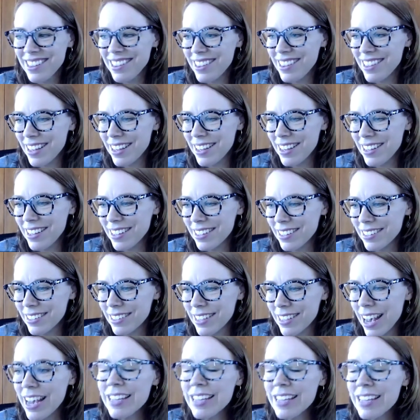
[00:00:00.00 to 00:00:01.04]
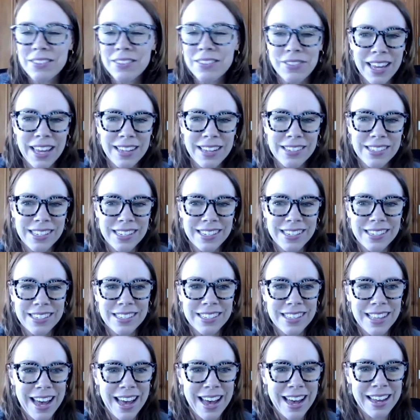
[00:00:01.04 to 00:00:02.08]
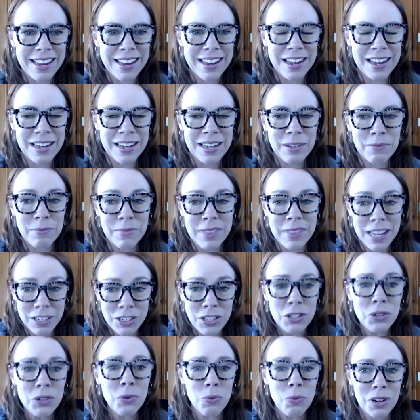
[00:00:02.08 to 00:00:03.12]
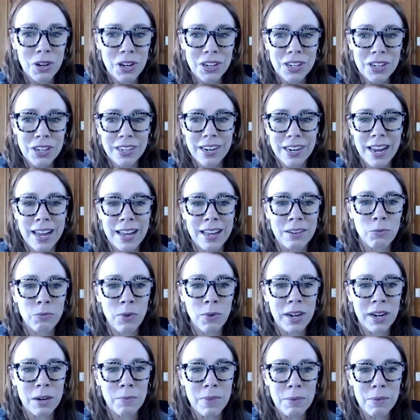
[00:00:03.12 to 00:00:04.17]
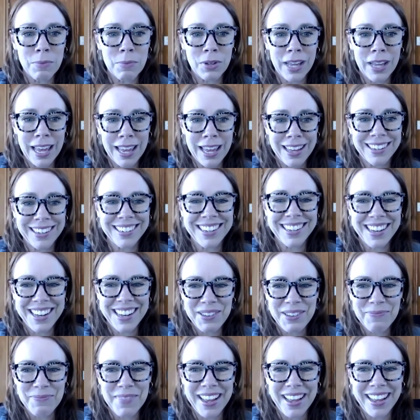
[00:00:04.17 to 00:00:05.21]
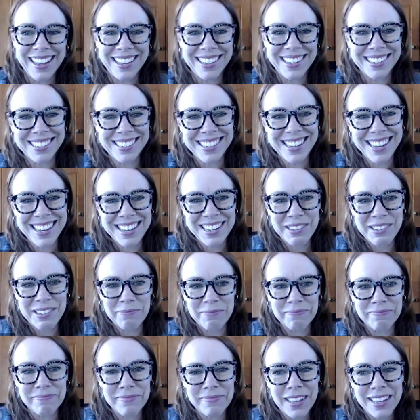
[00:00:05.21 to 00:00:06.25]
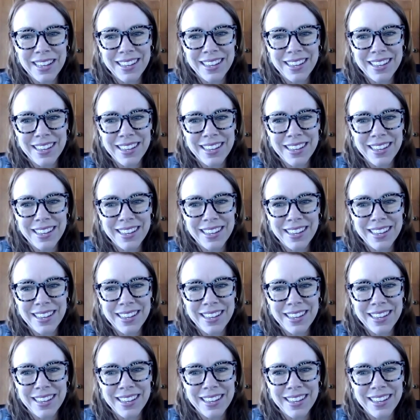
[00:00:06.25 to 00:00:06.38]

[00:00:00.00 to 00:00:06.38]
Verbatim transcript: the kinds of cases that, um, that do work and where people can come and, um,